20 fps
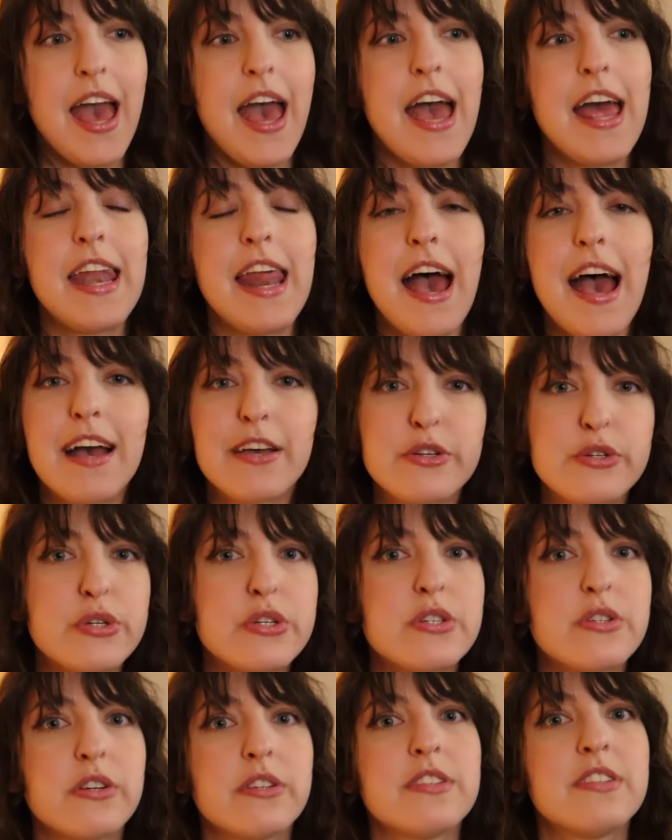And as she
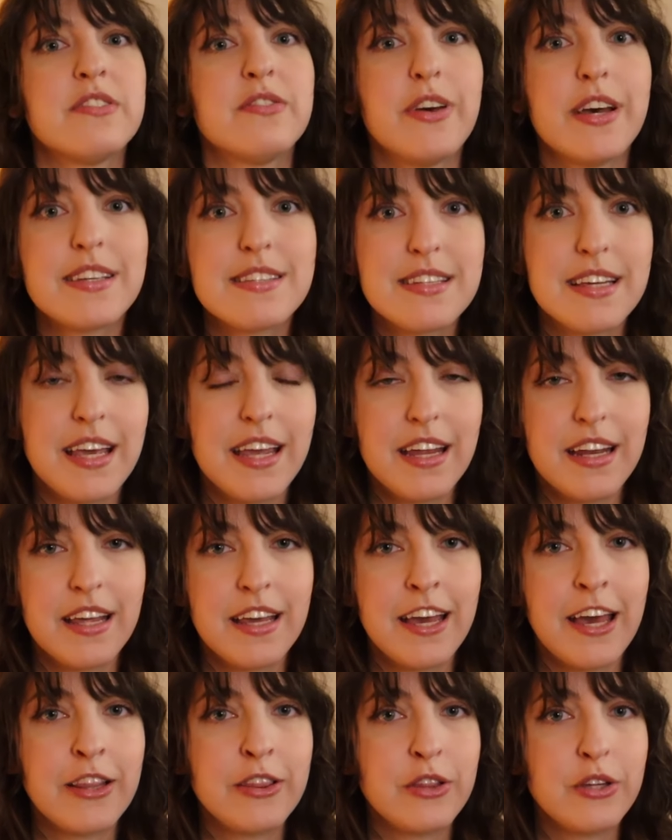starts
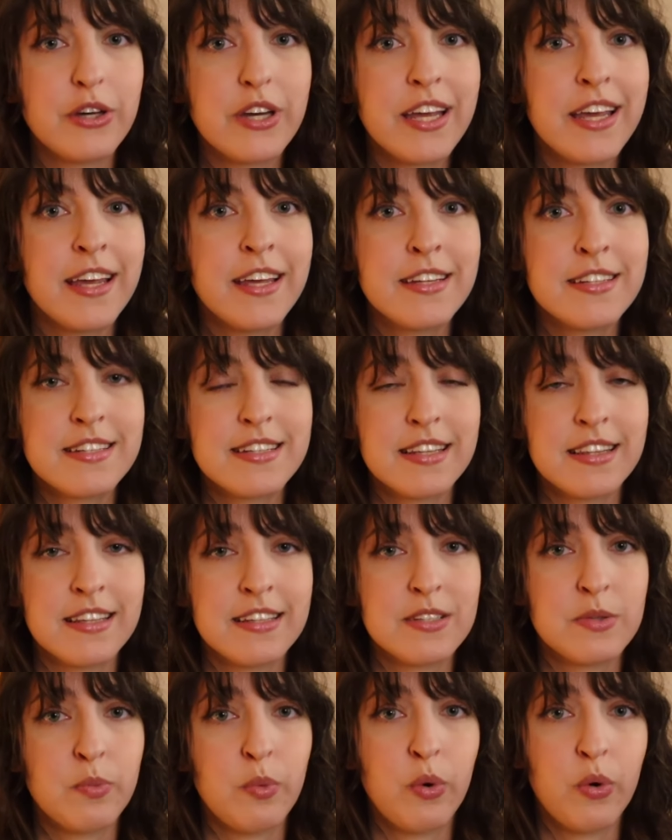investigating and looking into
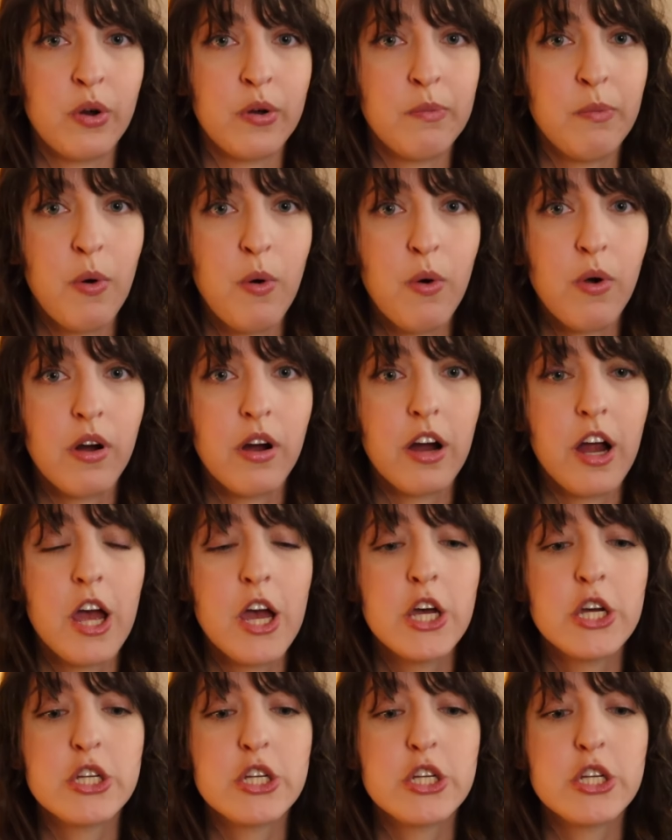this more and more,